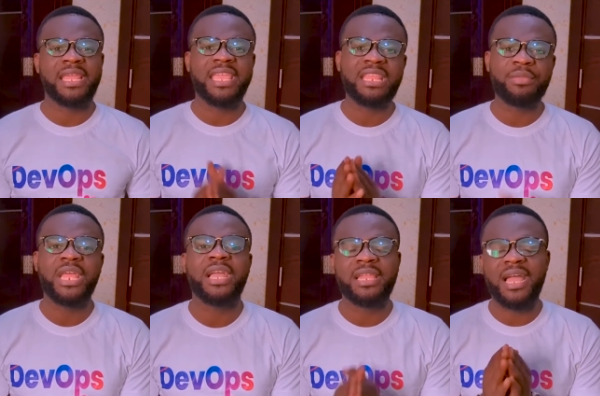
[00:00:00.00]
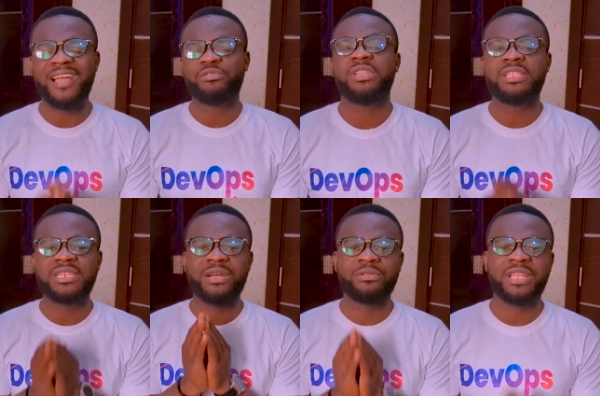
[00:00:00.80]
academy that can actually
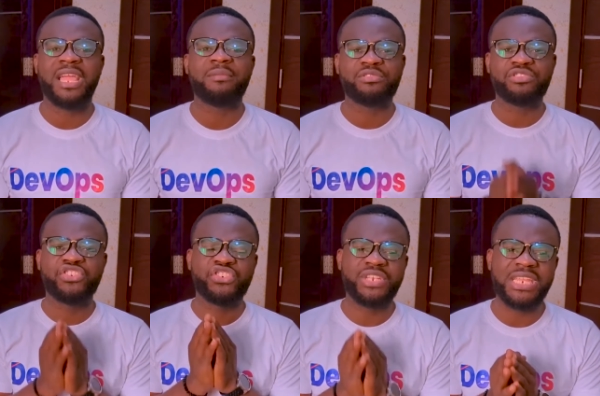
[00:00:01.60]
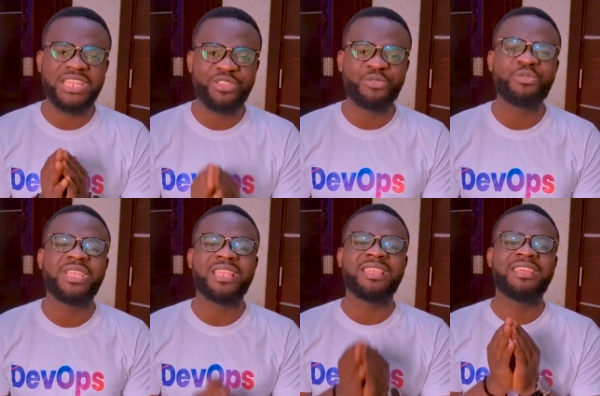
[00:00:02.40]
take out time to train you
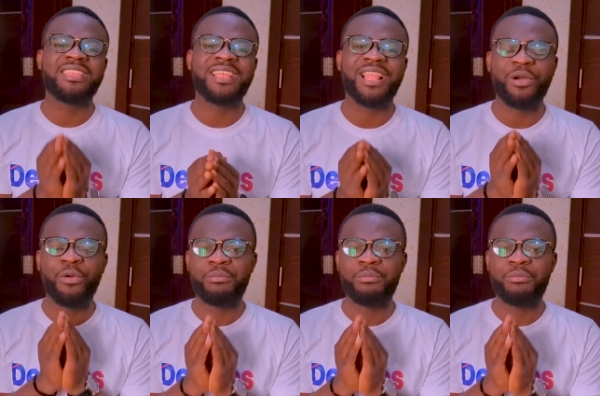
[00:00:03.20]
in learning cloud